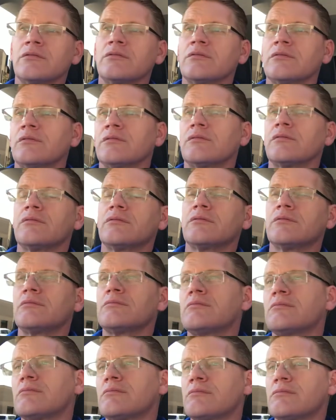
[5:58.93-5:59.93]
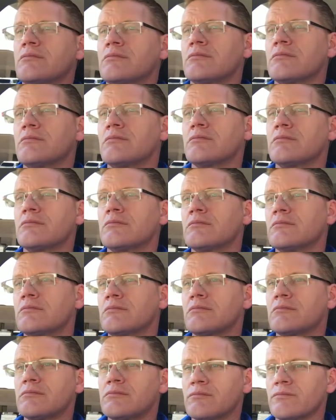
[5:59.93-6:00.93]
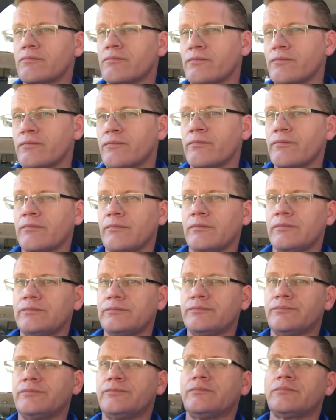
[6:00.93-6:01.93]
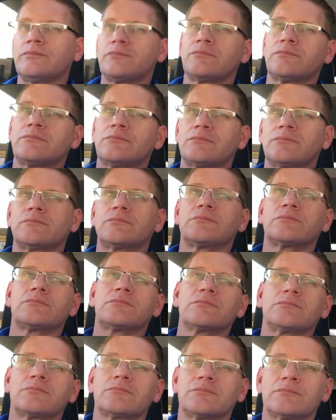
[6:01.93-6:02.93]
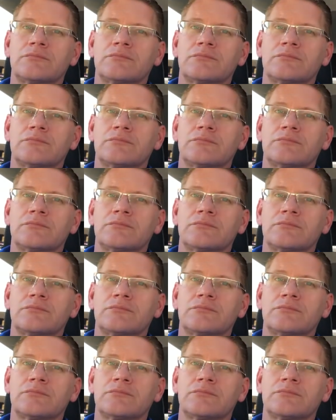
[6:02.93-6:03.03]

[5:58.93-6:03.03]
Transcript: (not speaking)